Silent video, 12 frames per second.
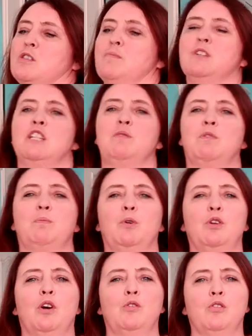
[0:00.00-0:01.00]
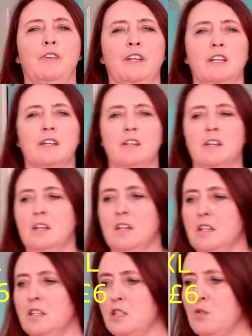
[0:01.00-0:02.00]
something you would put on over your,
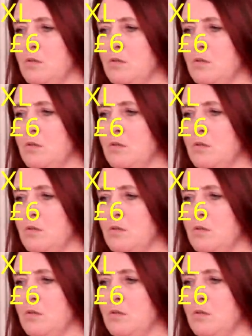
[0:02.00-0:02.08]
your